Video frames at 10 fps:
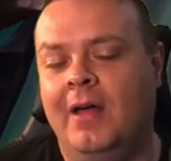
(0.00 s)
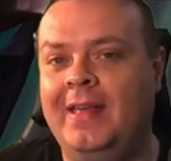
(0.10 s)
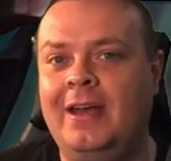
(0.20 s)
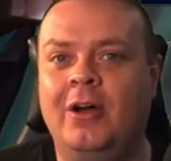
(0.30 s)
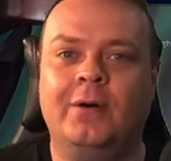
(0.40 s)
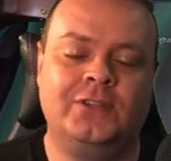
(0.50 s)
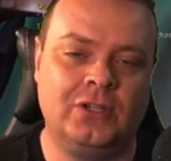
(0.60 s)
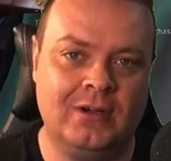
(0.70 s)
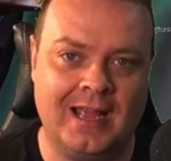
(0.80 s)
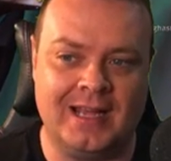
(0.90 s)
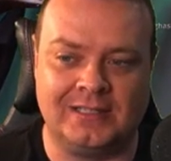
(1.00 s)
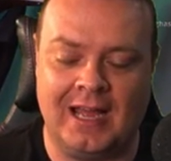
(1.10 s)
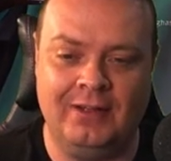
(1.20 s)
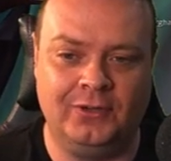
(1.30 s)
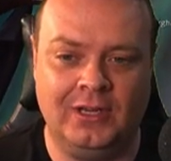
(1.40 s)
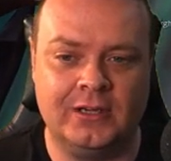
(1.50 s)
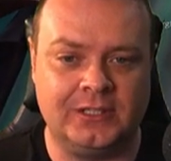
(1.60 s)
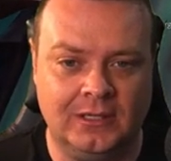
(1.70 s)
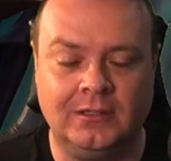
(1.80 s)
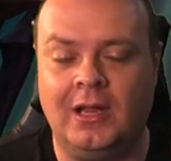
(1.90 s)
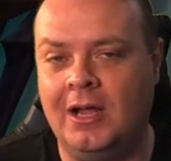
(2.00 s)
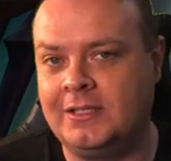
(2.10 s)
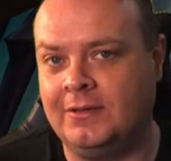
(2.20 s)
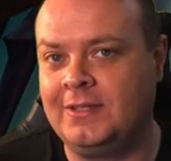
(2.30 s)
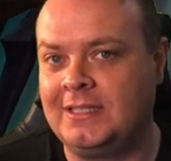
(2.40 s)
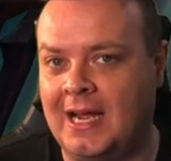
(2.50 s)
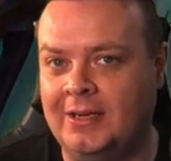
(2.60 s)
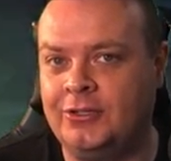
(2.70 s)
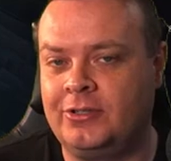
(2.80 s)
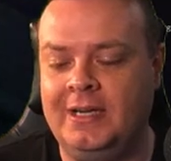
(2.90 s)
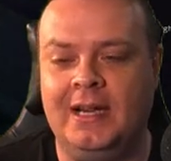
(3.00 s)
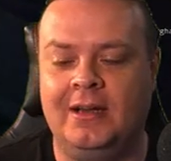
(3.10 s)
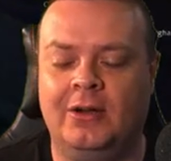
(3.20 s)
On that note of Torghast, I have unlocked a lot of the talent tree.